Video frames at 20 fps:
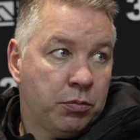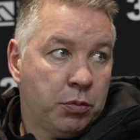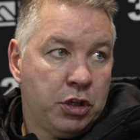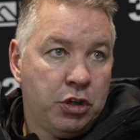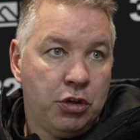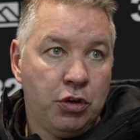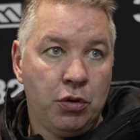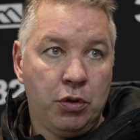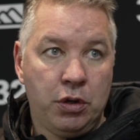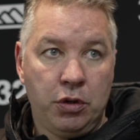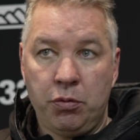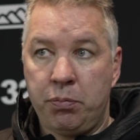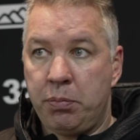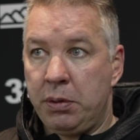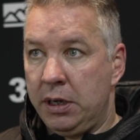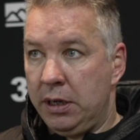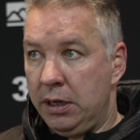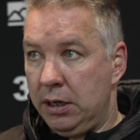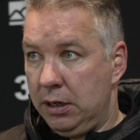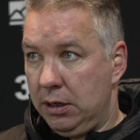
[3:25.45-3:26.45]
We knew it would
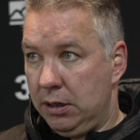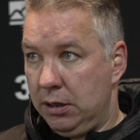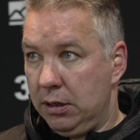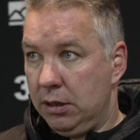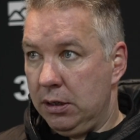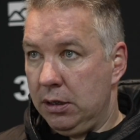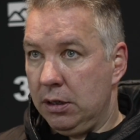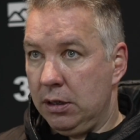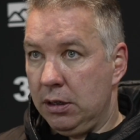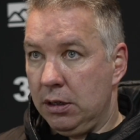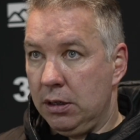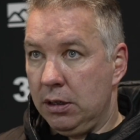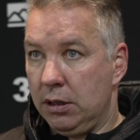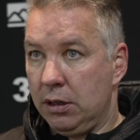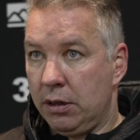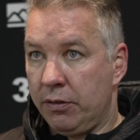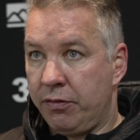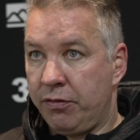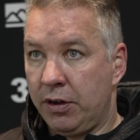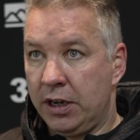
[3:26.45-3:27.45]
be
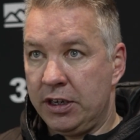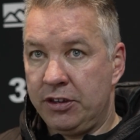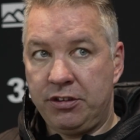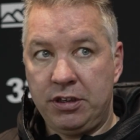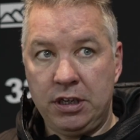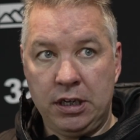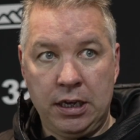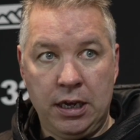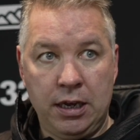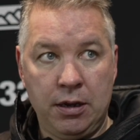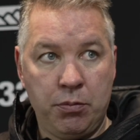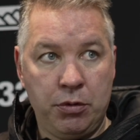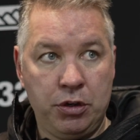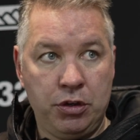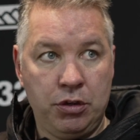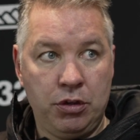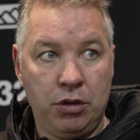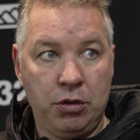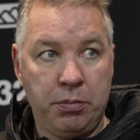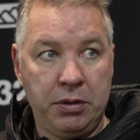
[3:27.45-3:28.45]
a feisty game. We
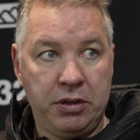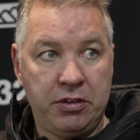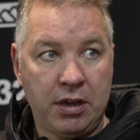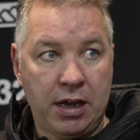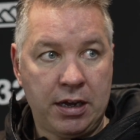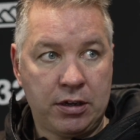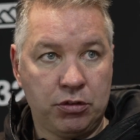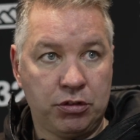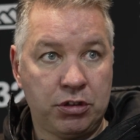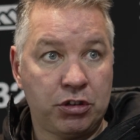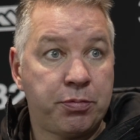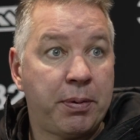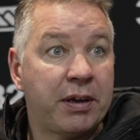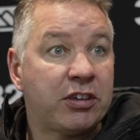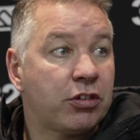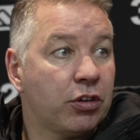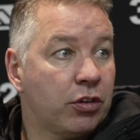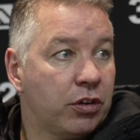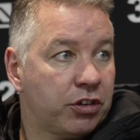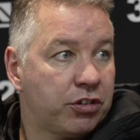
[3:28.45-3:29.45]
knew there'd be tackles,
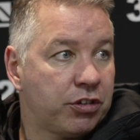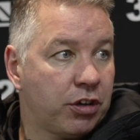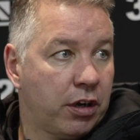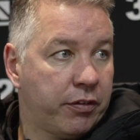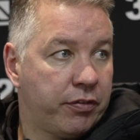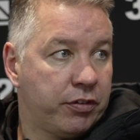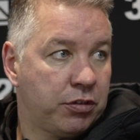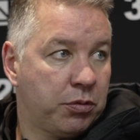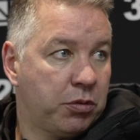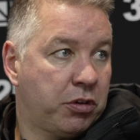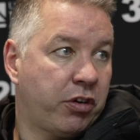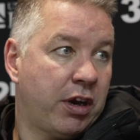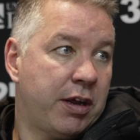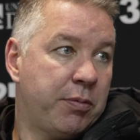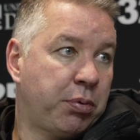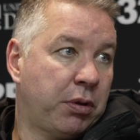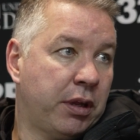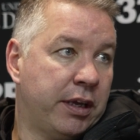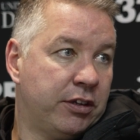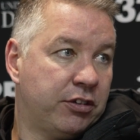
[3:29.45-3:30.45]
especially on the surface. A
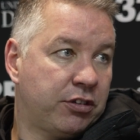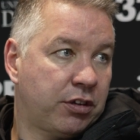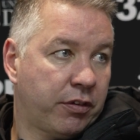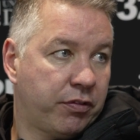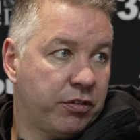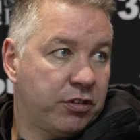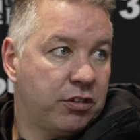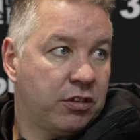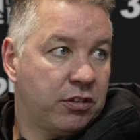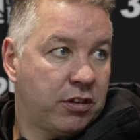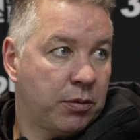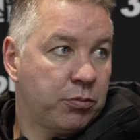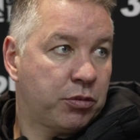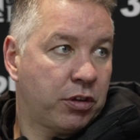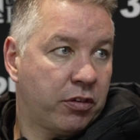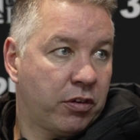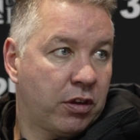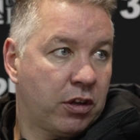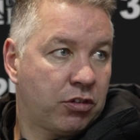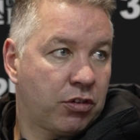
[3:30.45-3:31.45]
great playing surface in terms
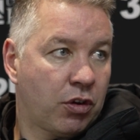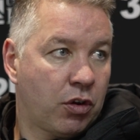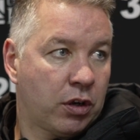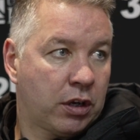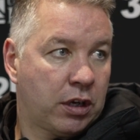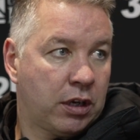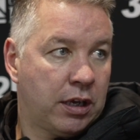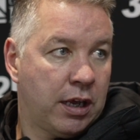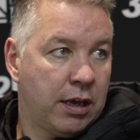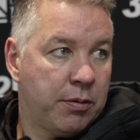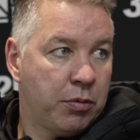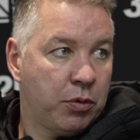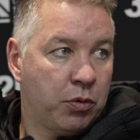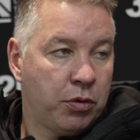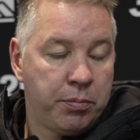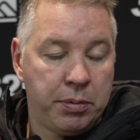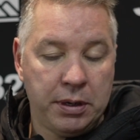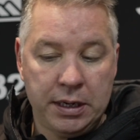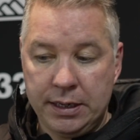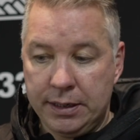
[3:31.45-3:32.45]
of the sort of game it
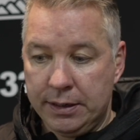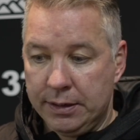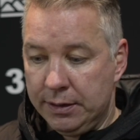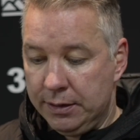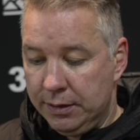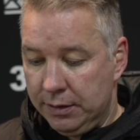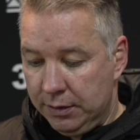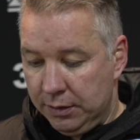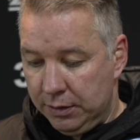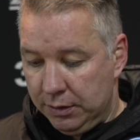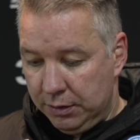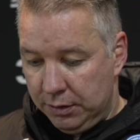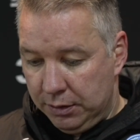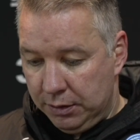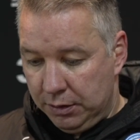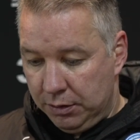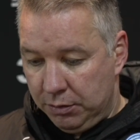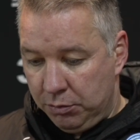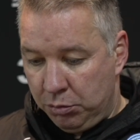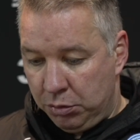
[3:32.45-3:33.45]
would be.
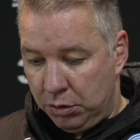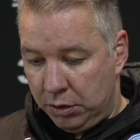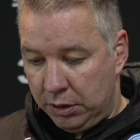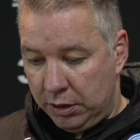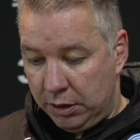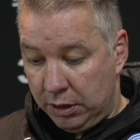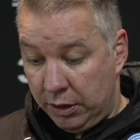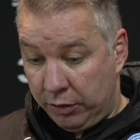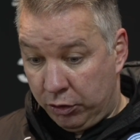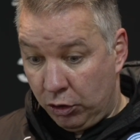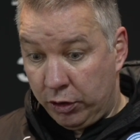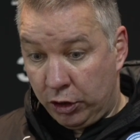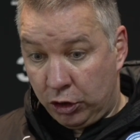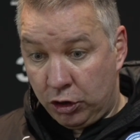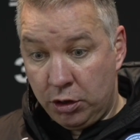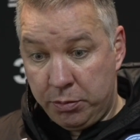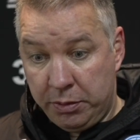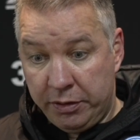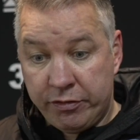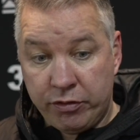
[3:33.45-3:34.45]
But I thought there
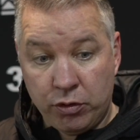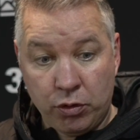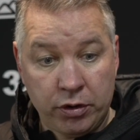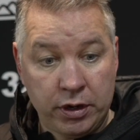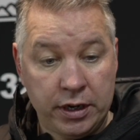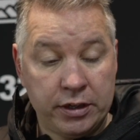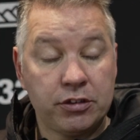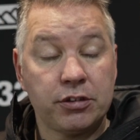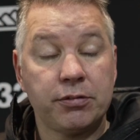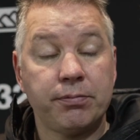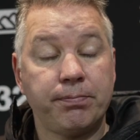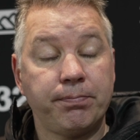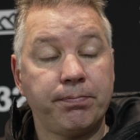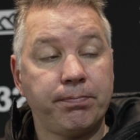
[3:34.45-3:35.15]
could have been four reds.